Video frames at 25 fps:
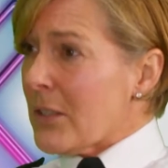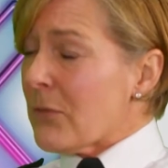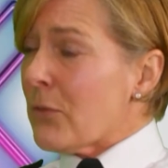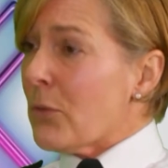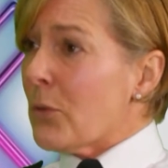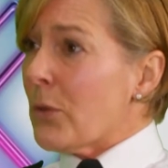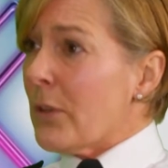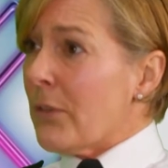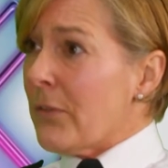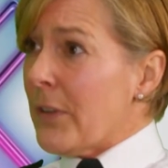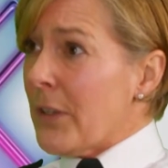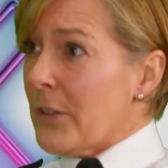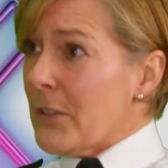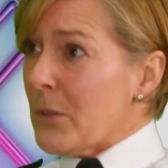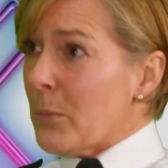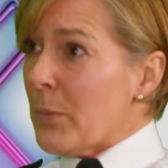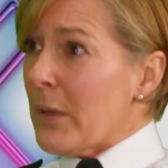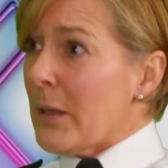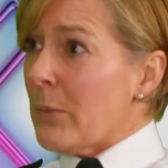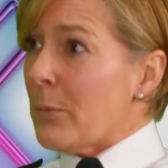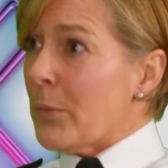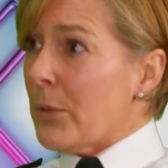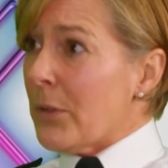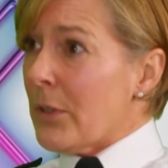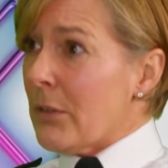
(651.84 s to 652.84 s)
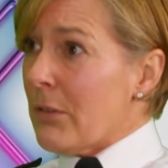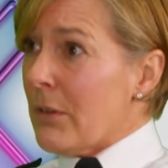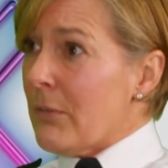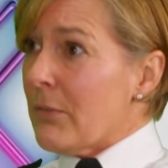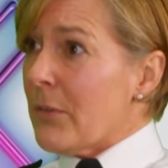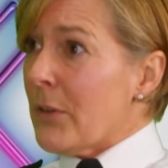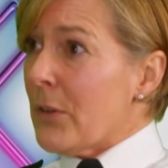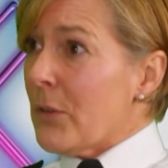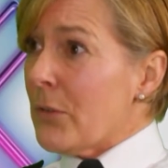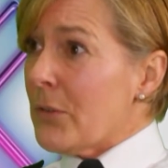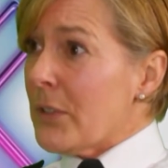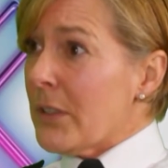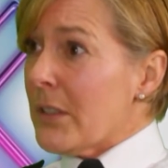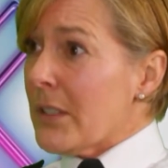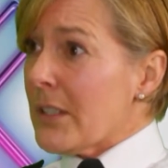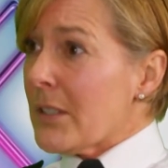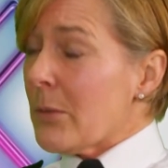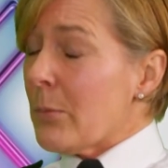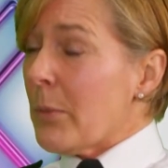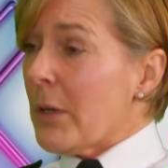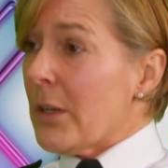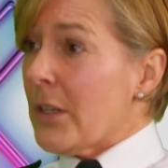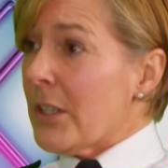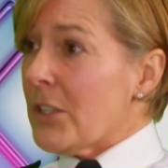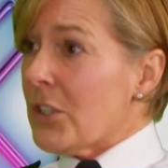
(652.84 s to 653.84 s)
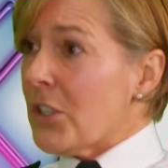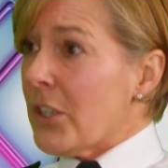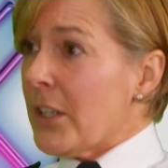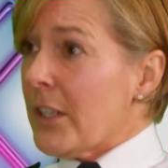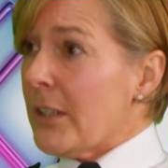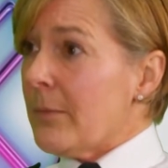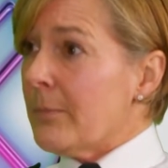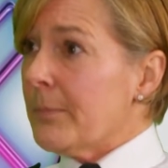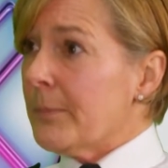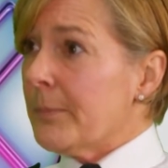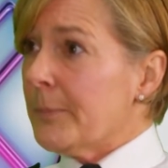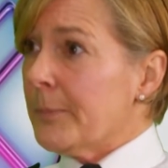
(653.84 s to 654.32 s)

for all of those people that are involved in the supply chain. I'm going to